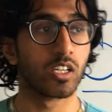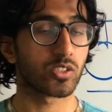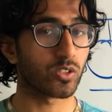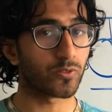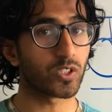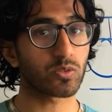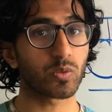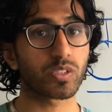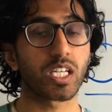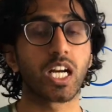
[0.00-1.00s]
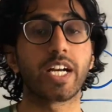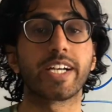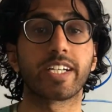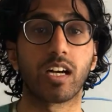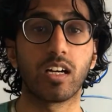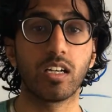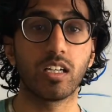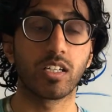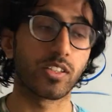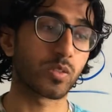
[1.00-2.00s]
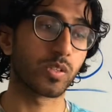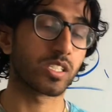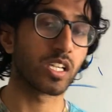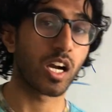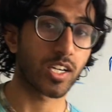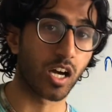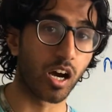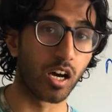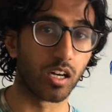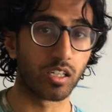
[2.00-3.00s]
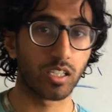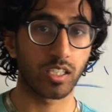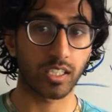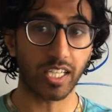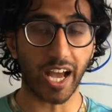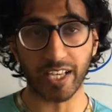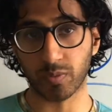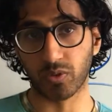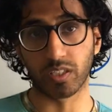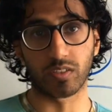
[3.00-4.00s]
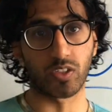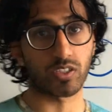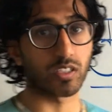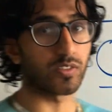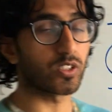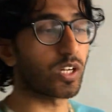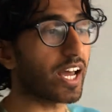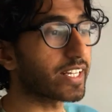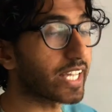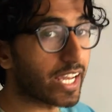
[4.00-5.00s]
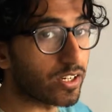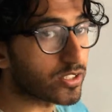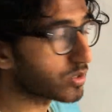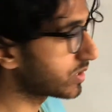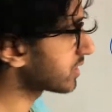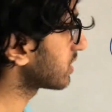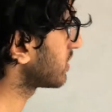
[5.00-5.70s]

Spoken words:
So the first one was ta, this one is ta, the aspirated version of it. You're adding air to it.